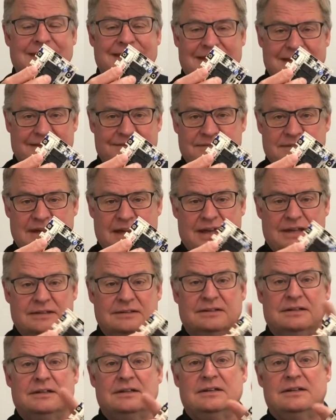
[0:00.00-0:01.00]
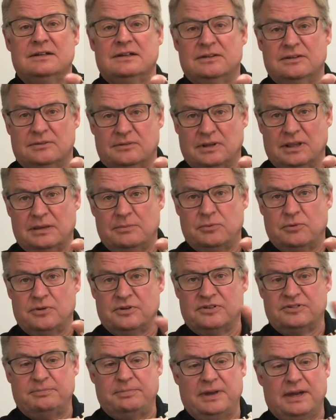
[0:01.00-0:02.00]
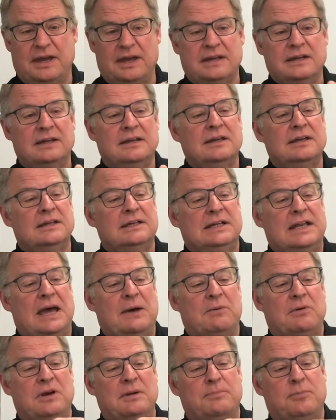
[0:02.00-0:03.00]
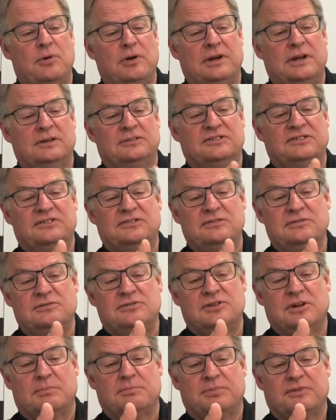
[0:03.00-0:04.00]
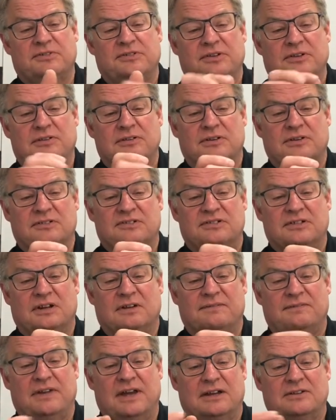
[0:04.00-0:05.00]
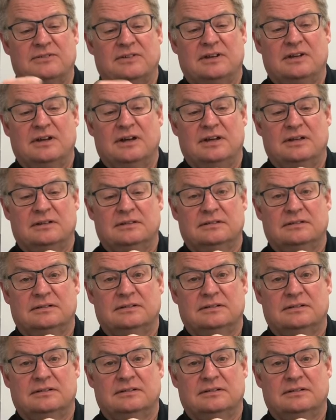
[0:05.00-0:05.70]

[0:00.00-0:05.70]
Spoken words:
If not, the relay board is bad. Now I want to point out these 2 jumpers here. You can see our factory cut.